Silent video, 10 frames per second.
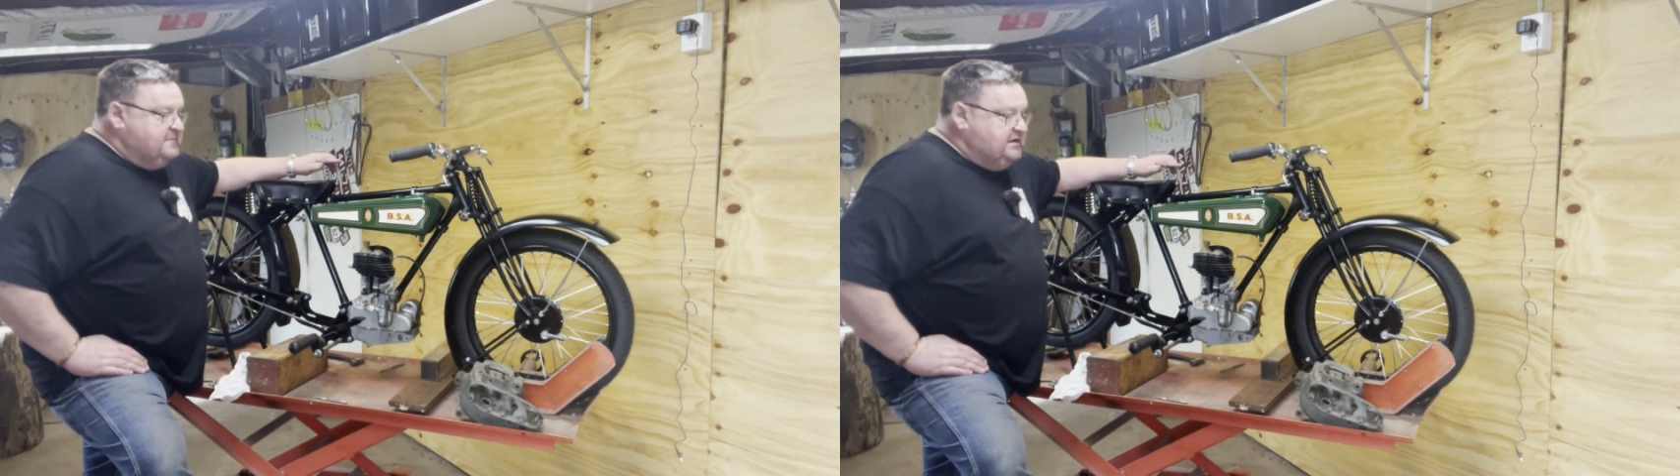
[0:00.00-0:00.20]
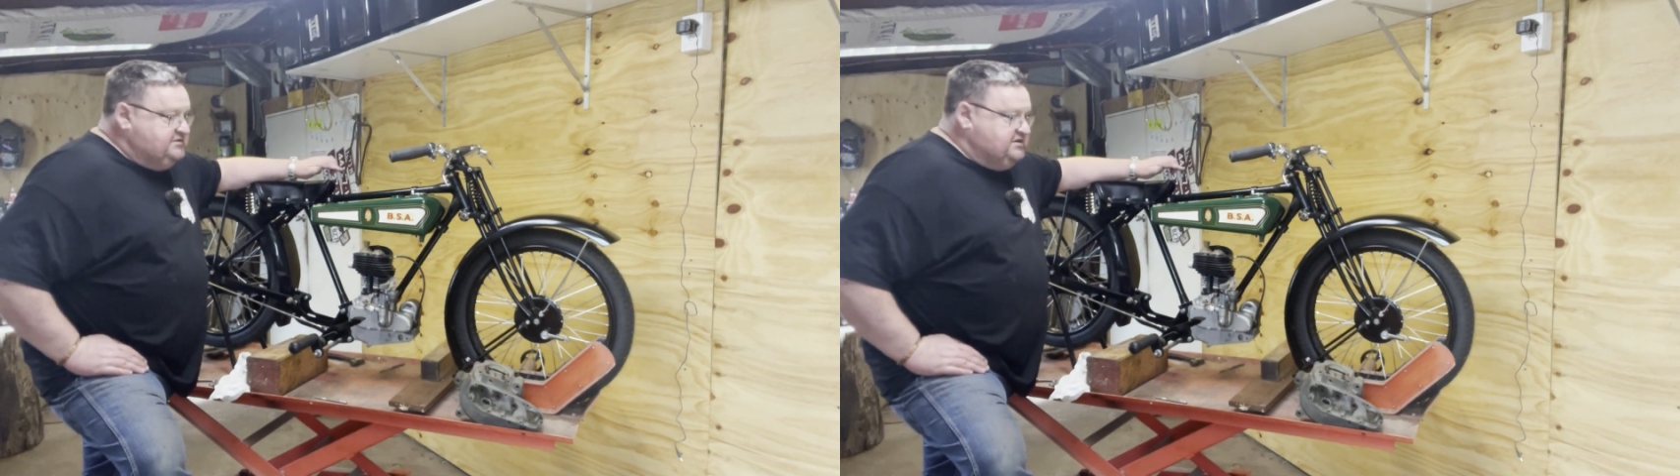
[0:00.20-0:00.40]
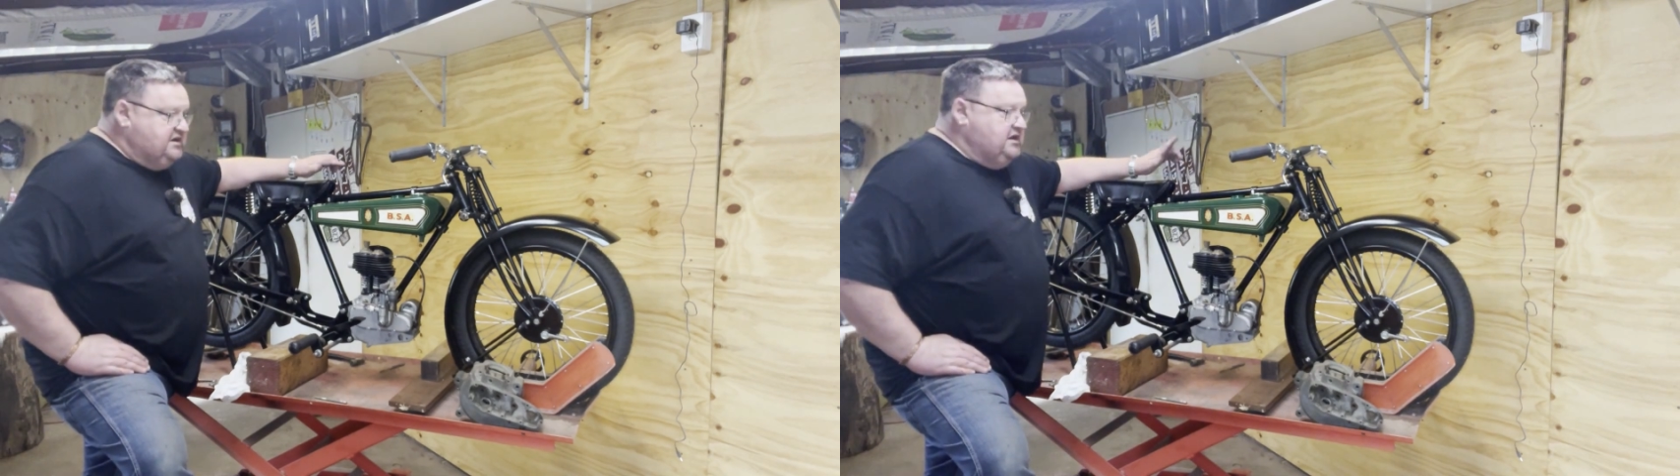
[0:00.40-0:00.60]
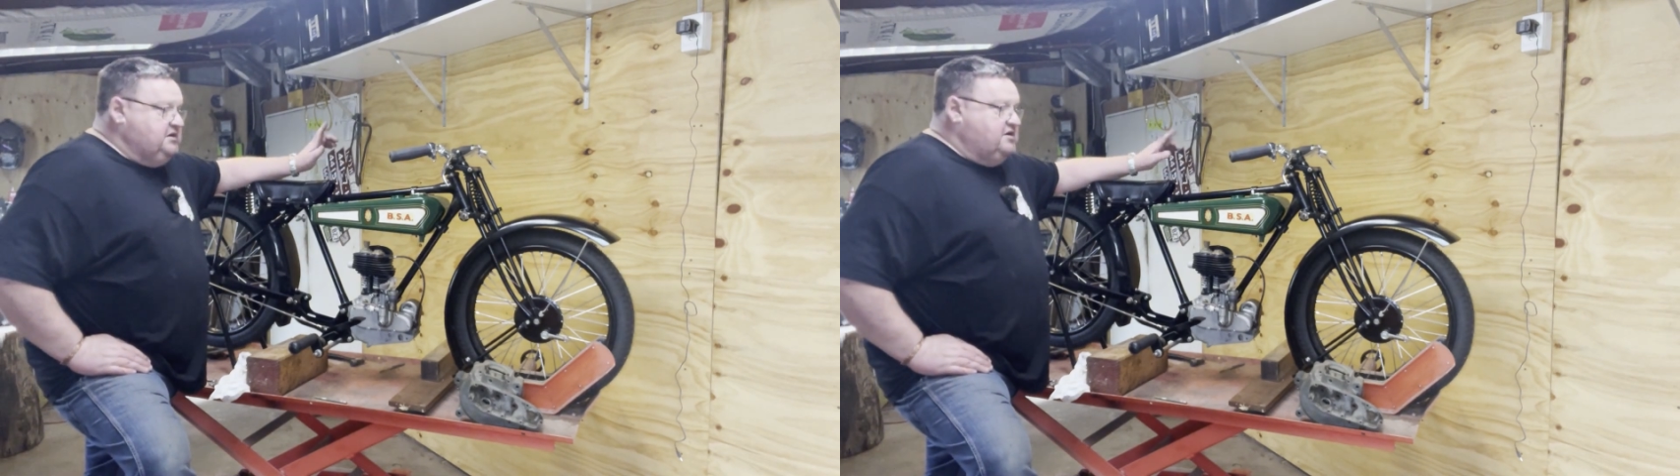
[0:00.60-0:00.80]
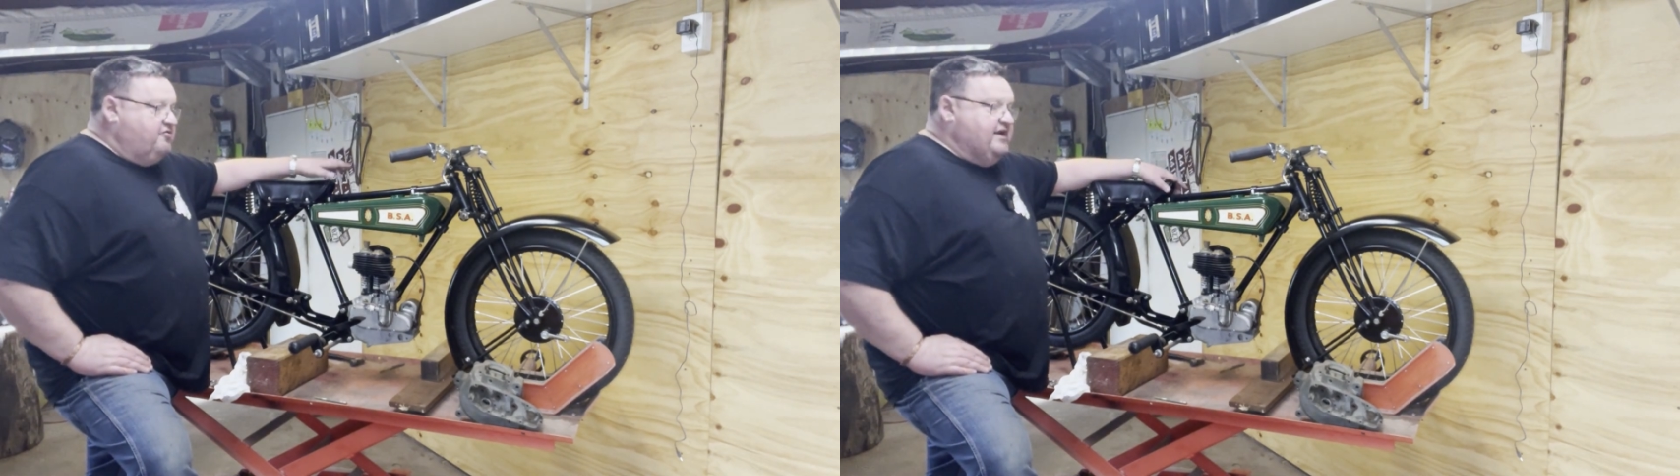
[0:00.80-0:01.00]
it's an
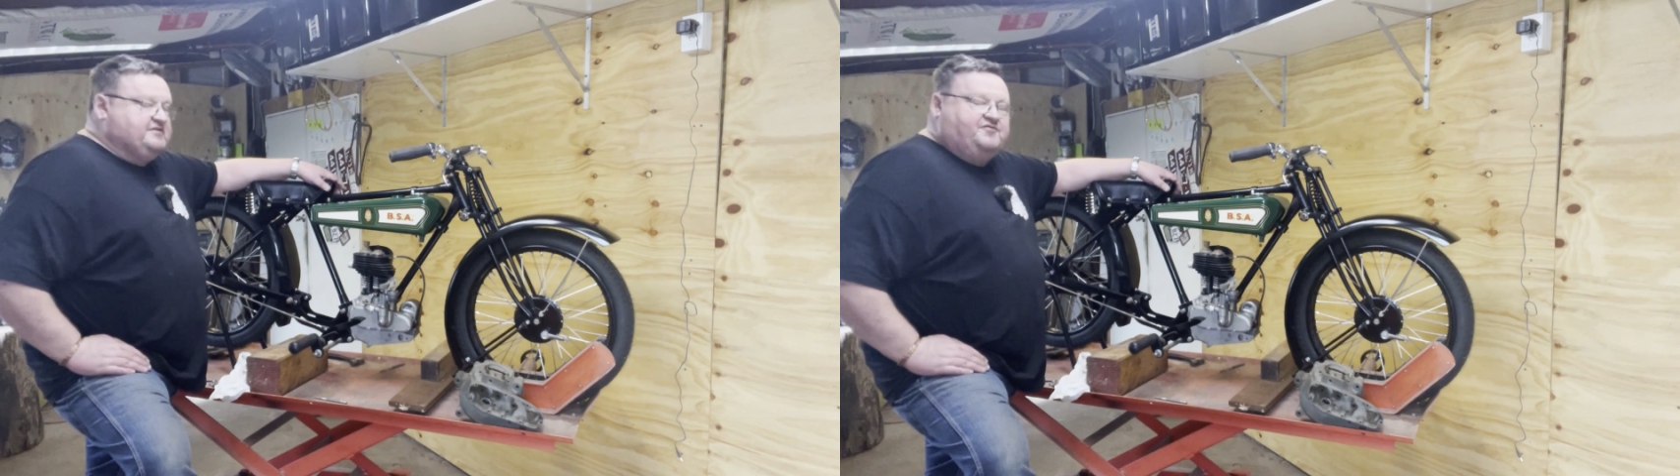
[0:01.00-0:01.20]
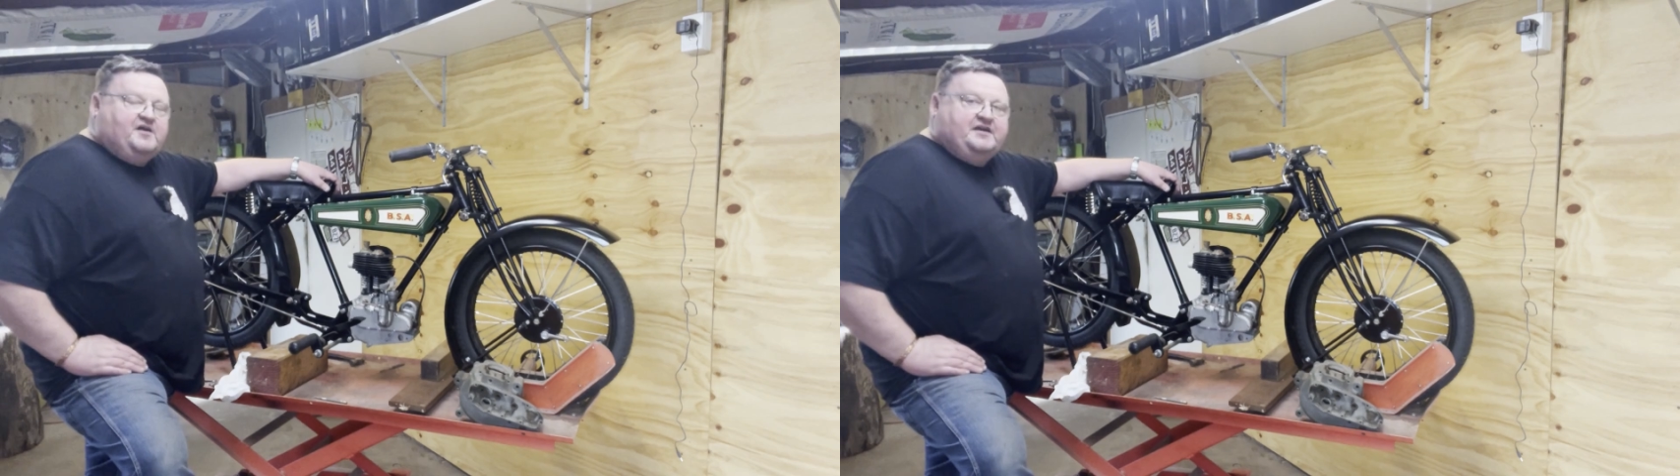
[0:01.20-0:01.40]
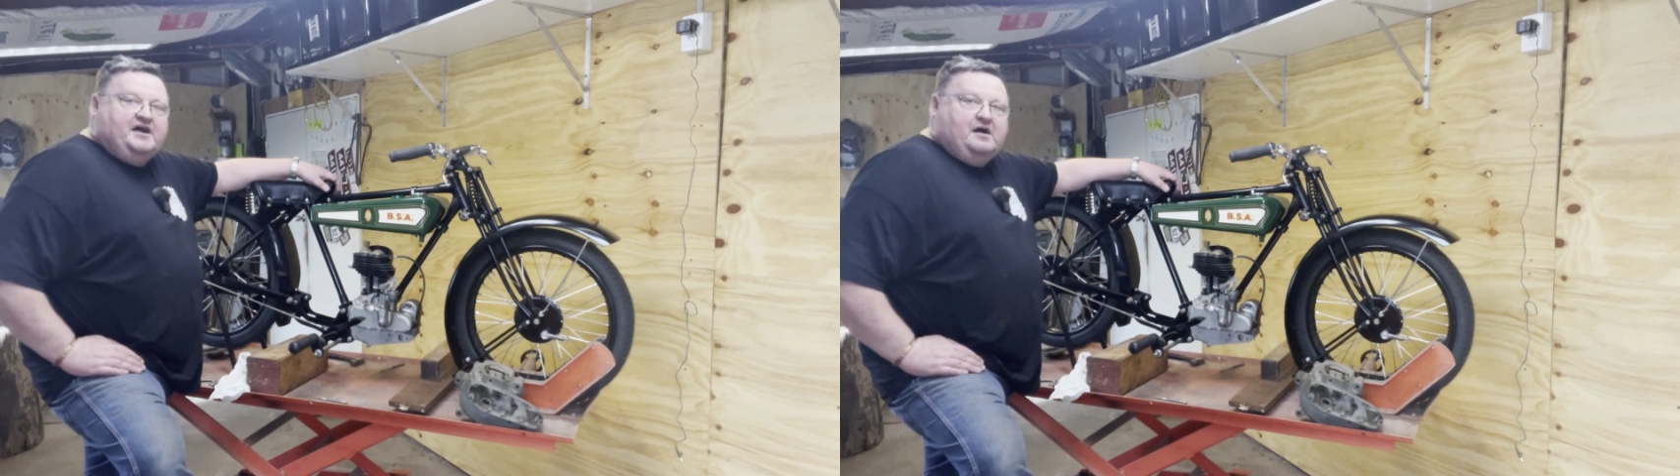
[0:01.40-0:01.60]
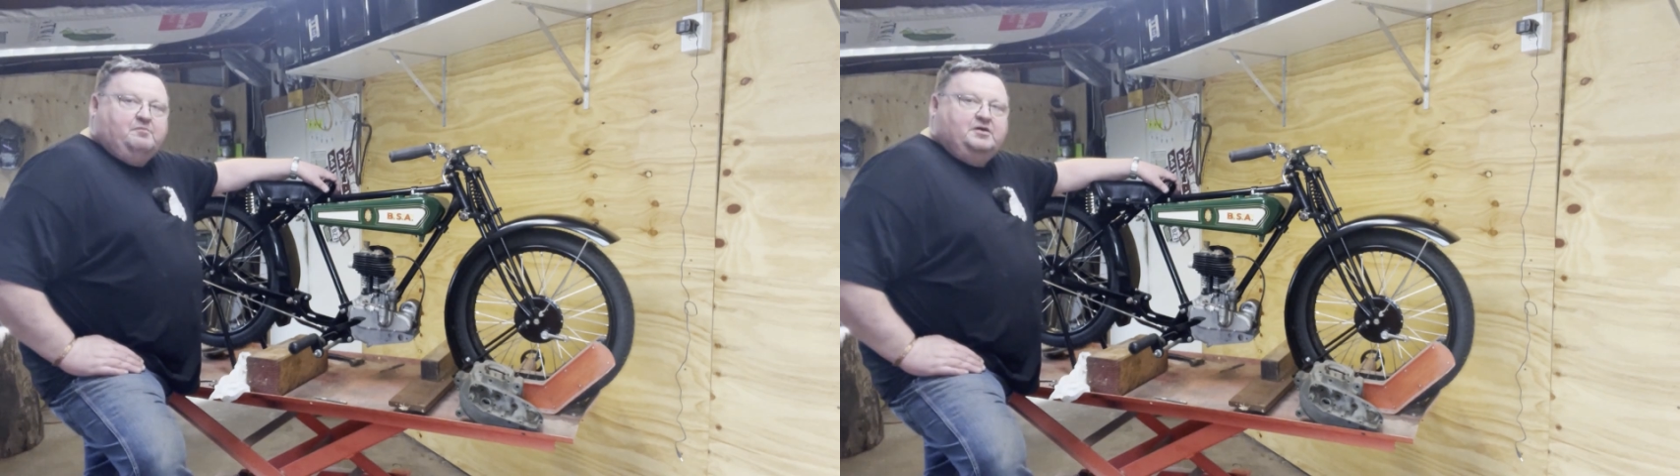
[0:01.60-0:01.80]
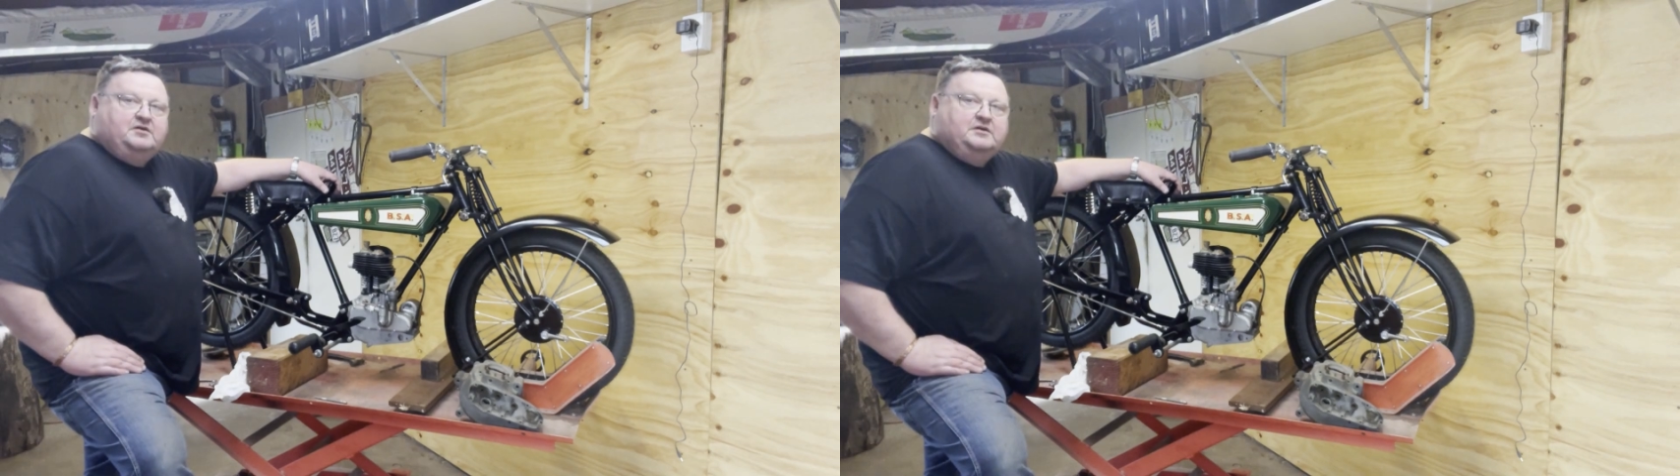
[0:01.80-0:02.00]
incorrect front hub.